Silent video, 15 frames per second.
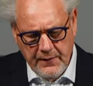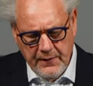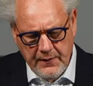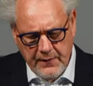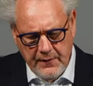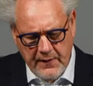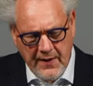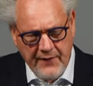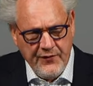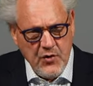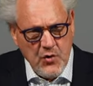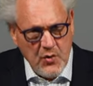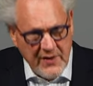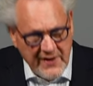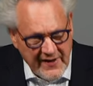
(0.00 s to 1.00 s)
Have
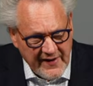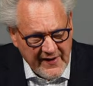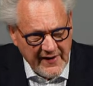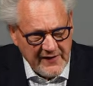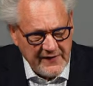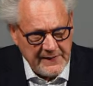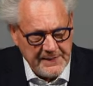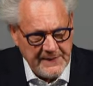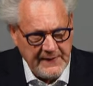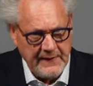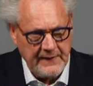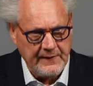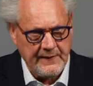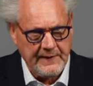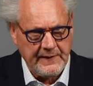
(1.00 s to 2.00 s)
you grasped this?